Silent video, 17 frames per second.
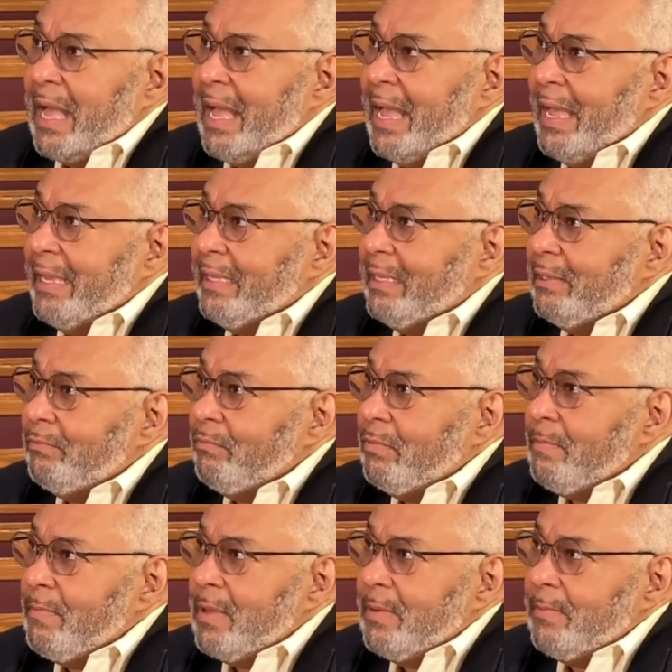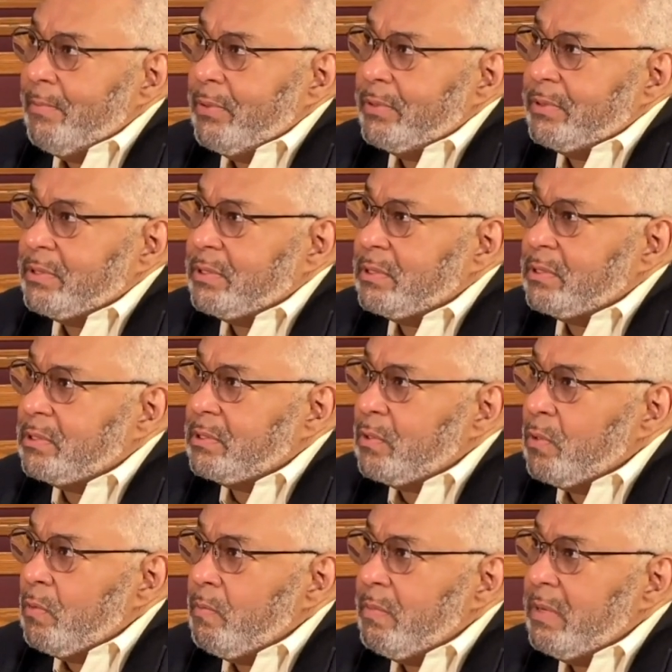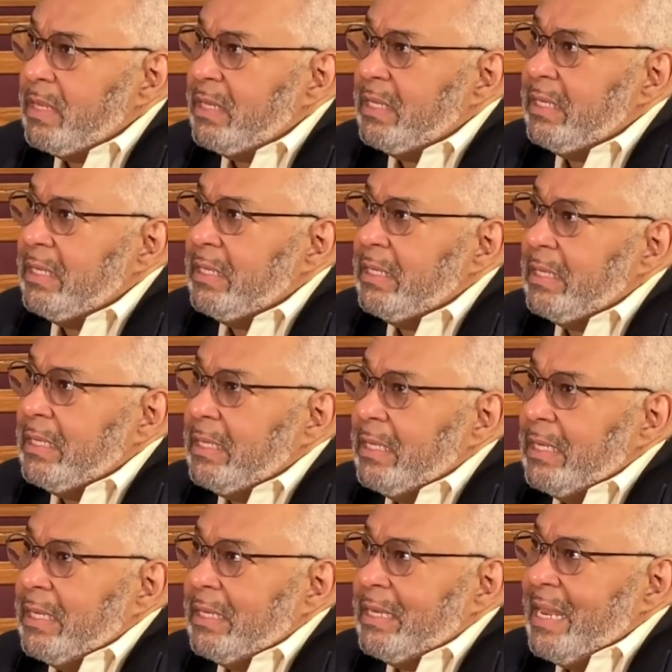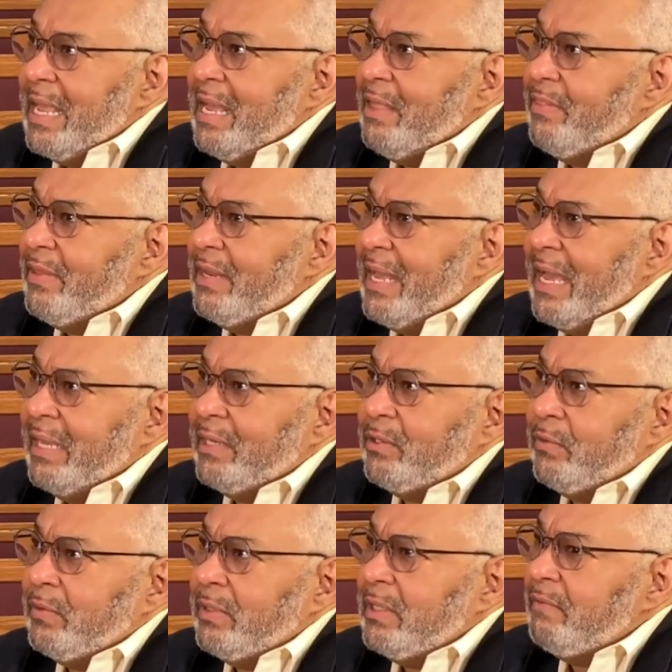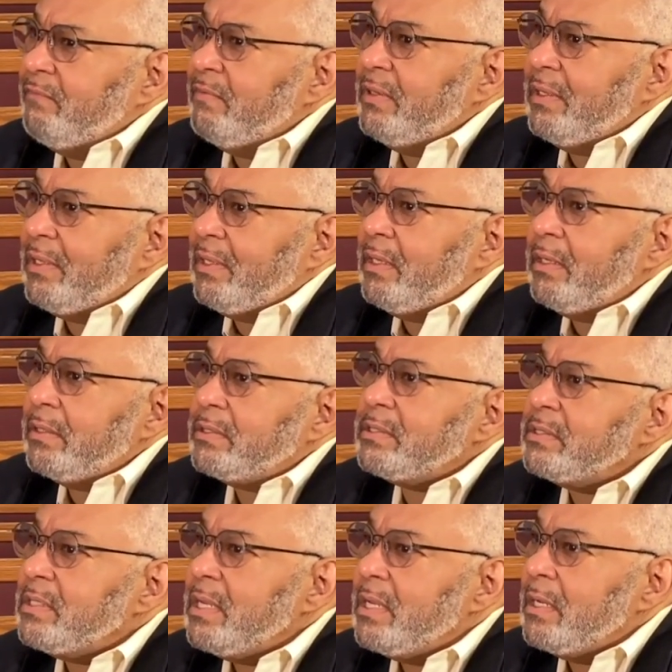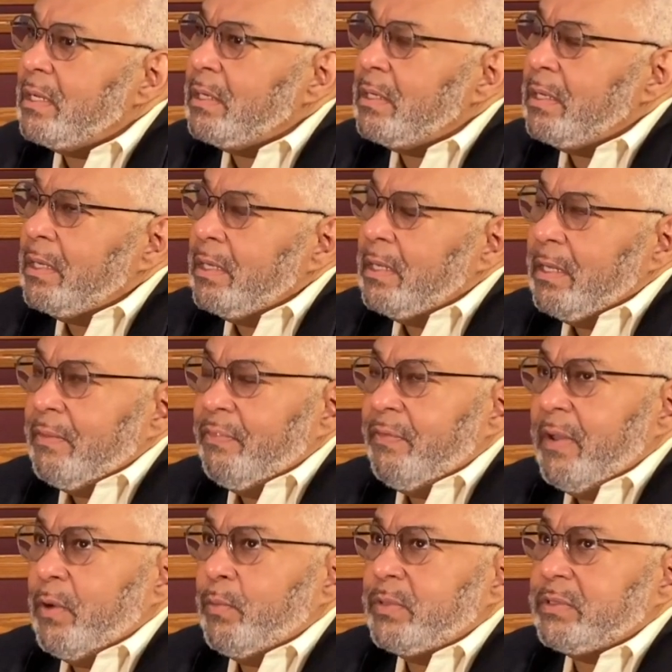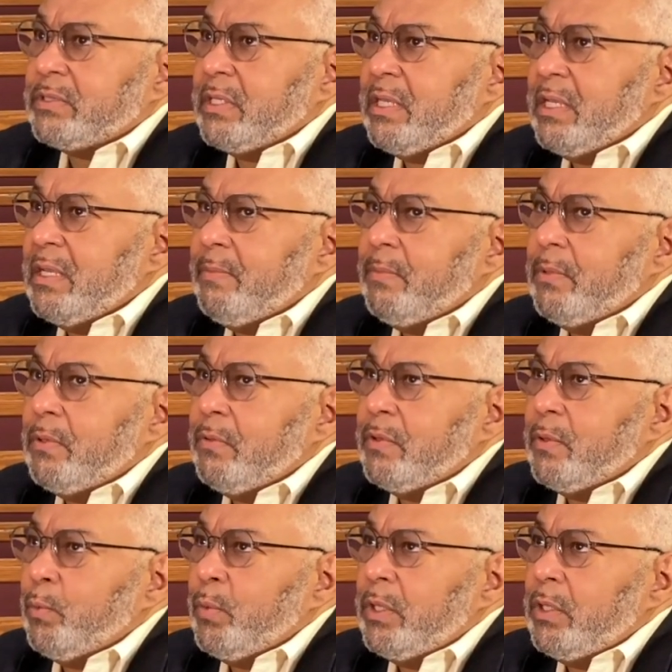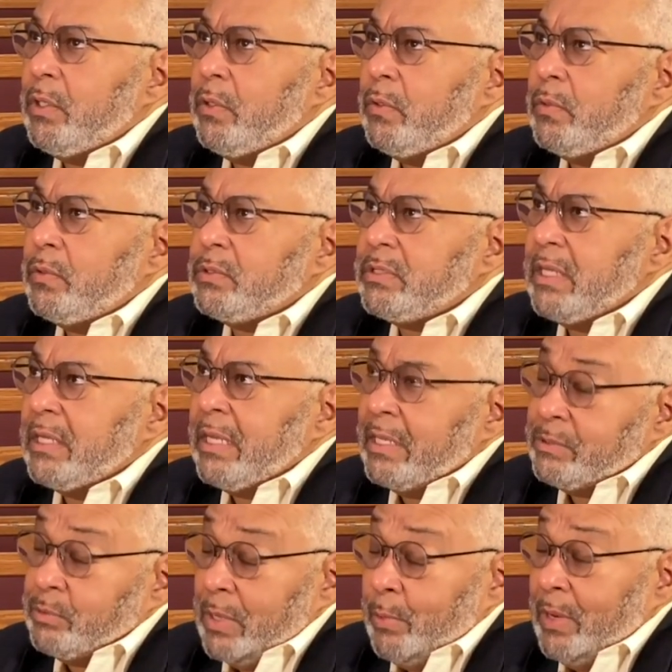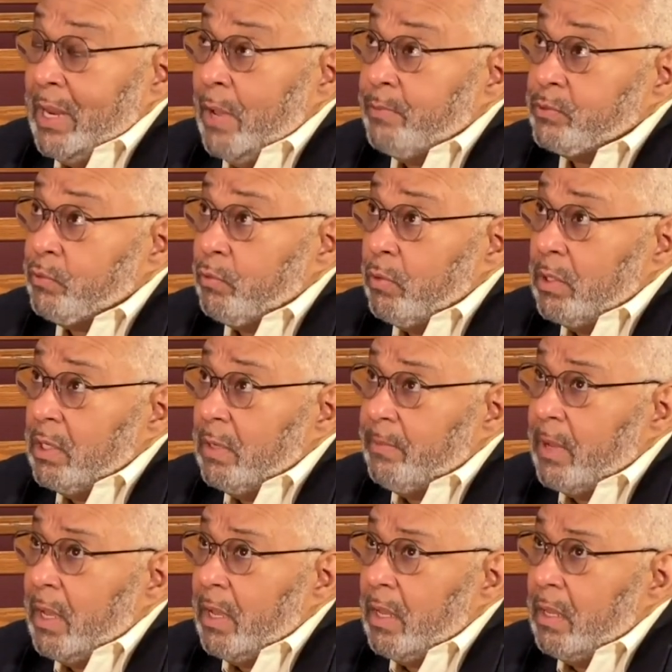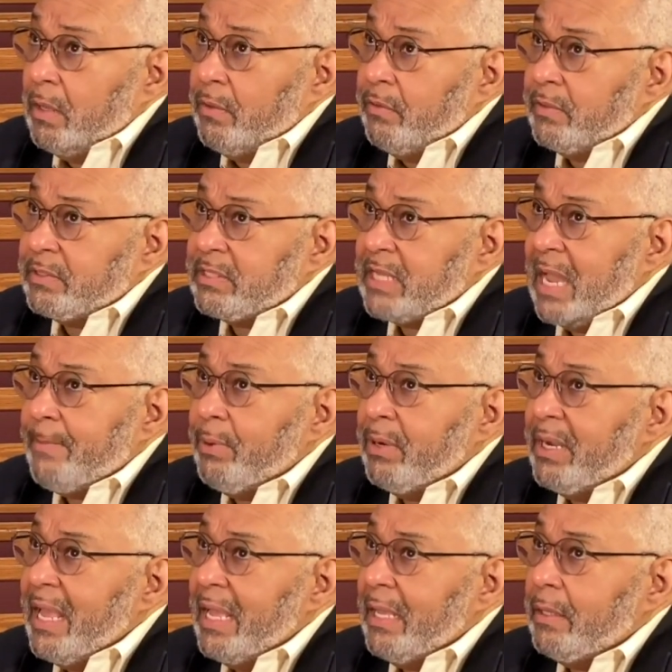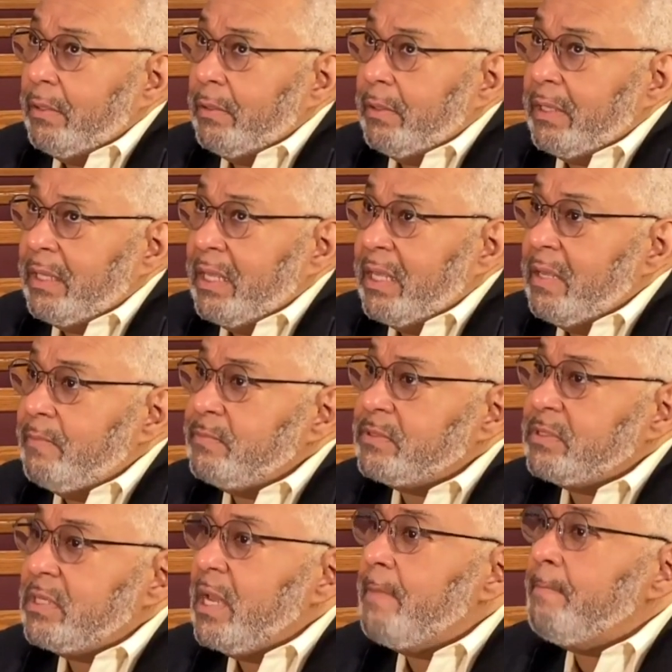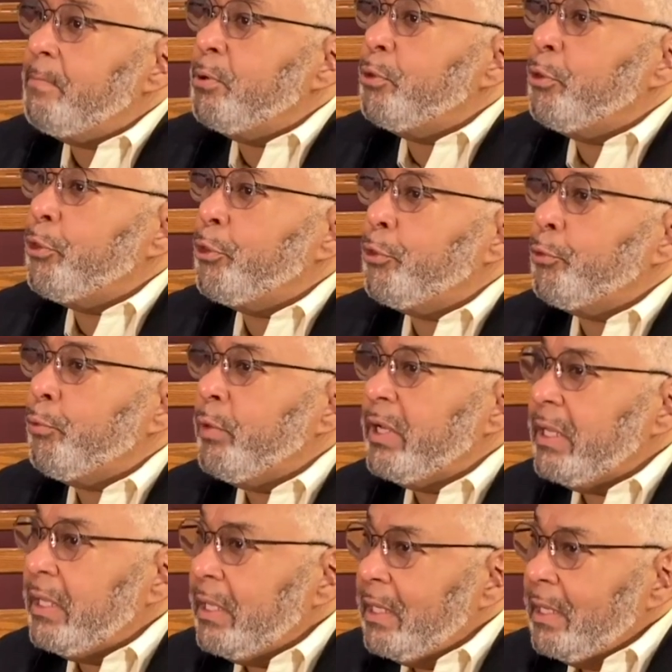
I can remember so many now that I don't even hear sung. Mm-hmm. There was a hymnal that we used as, when I was growing up called the Tabernacle Hymns Number Three.